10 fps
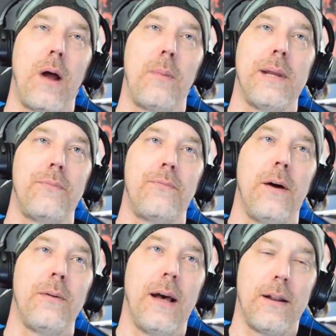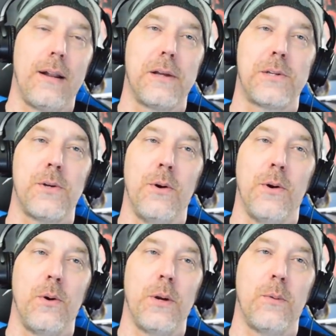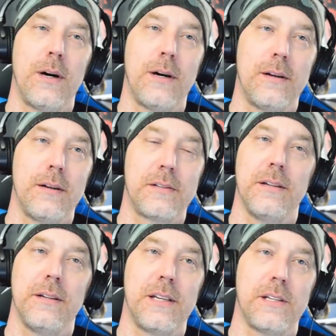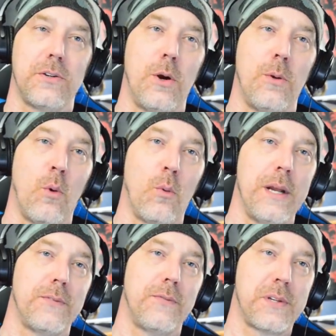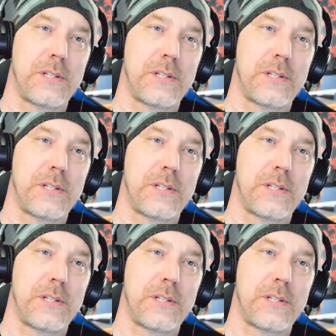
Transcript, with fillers: Probably found out a lot sooner who he was, and since there's no more reason for